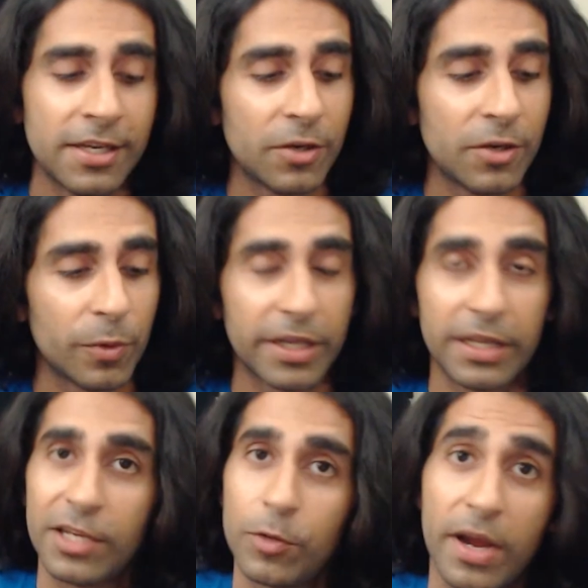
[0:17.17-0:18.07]
We're going to
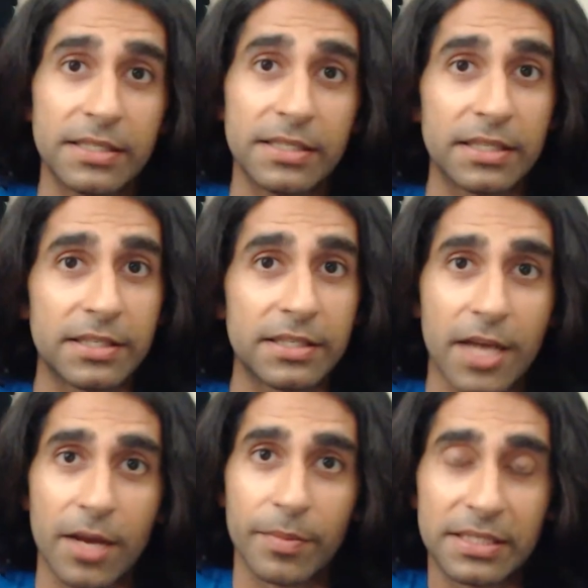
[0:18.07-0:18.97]
get right into this
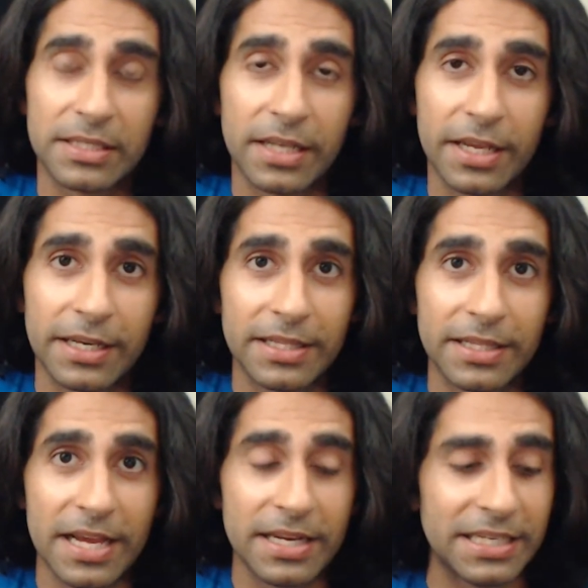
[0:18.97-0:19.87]
topic today, and
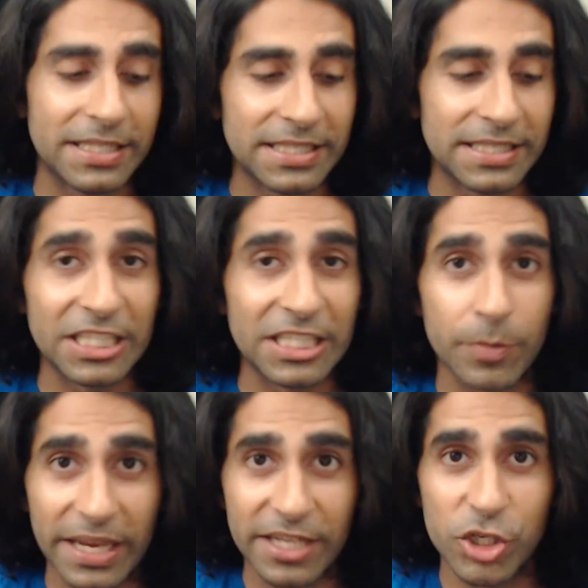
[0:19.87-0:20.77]
that is
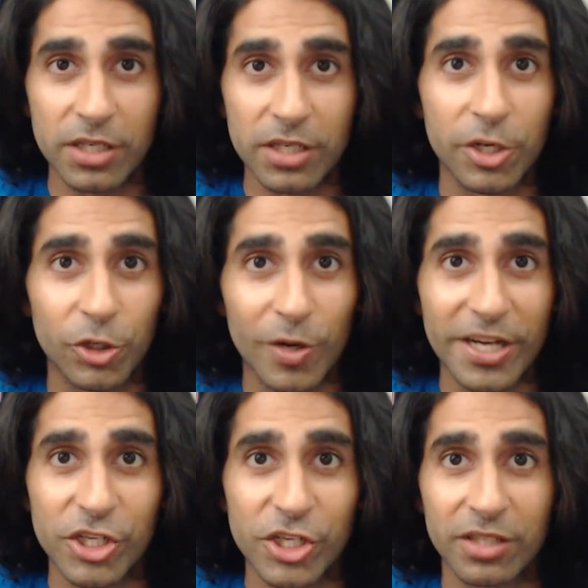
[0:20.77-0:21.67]
expansion
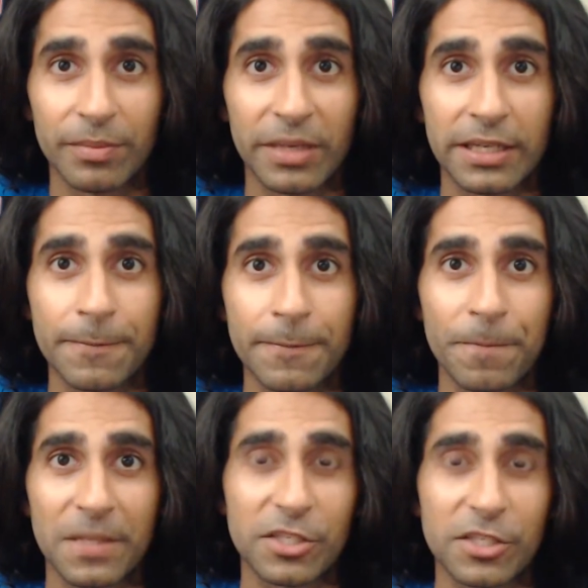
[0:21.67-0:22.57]
integration, man.
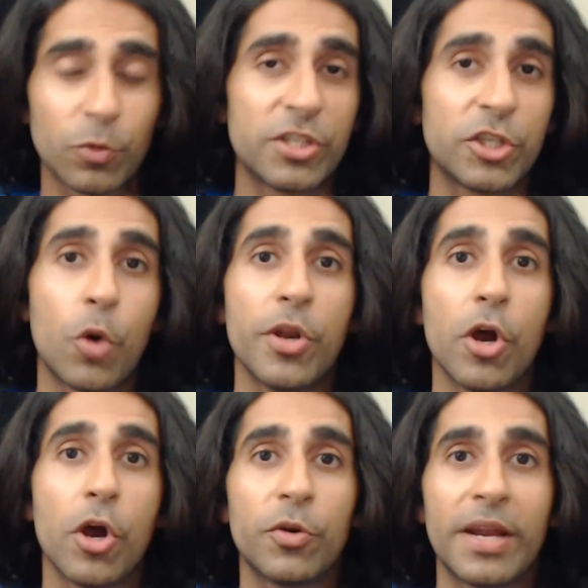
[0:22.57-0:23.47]
This is what's going
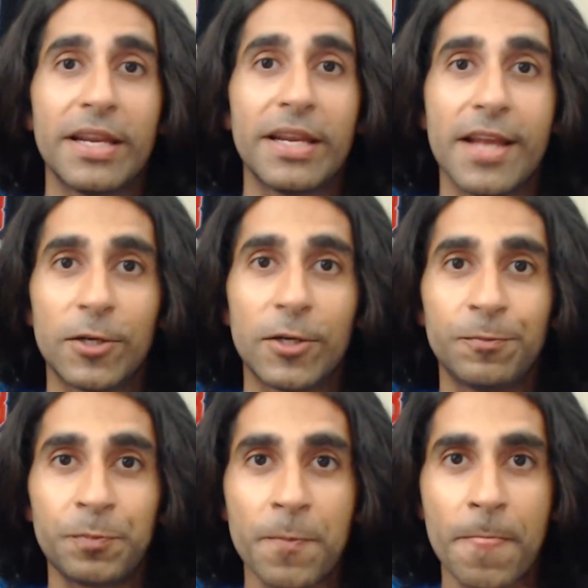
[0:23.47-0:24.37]
on right now.
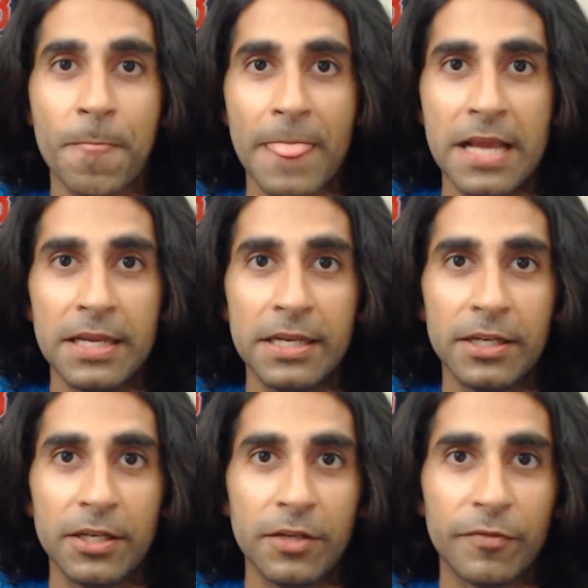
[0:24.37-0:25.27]

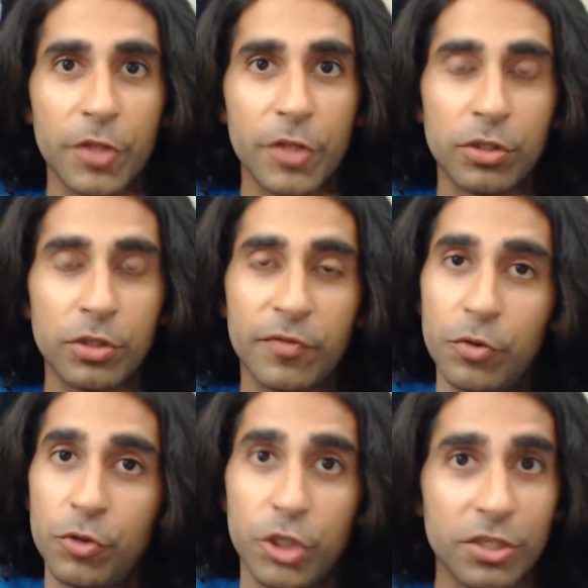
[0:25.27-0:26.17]
For those of you
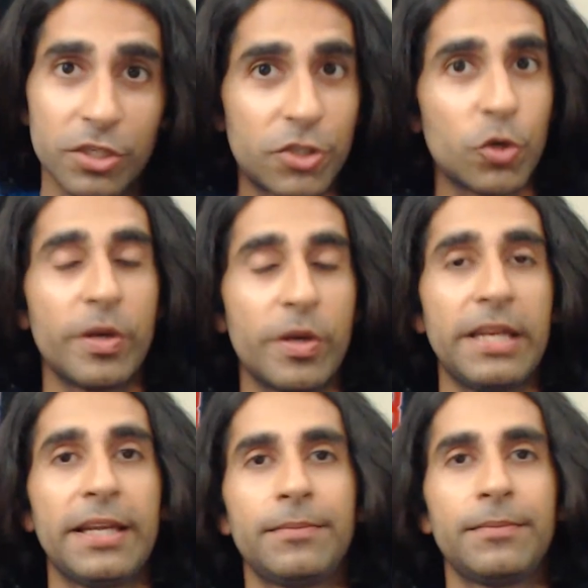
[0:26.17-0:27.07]
just
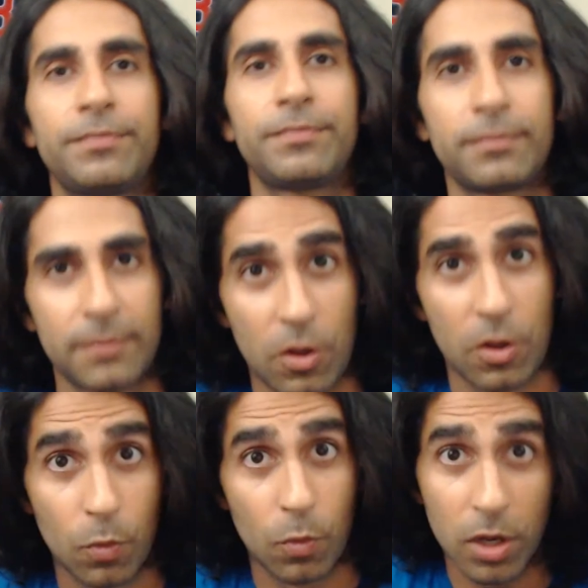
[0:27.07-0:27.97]
joining,
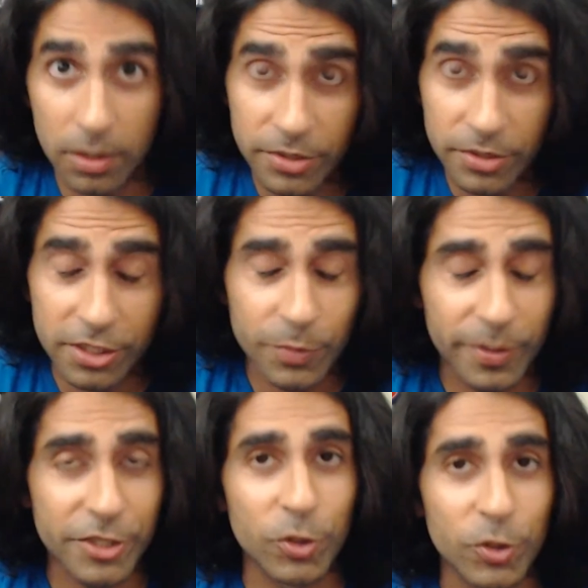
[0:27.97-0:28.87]
welcome to the
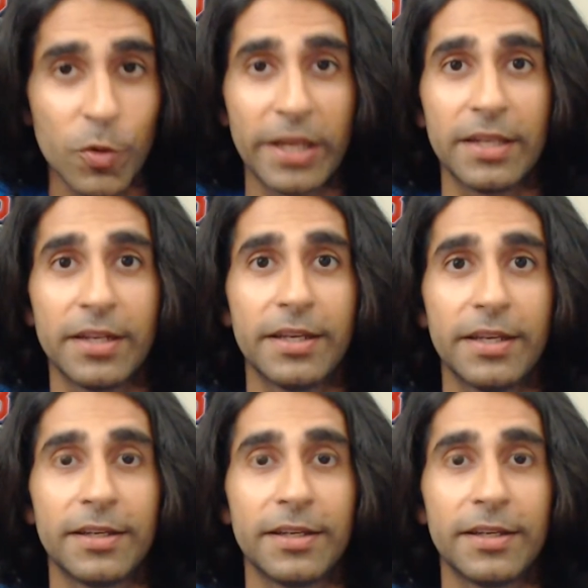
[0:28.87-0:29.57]
spiritual awakening.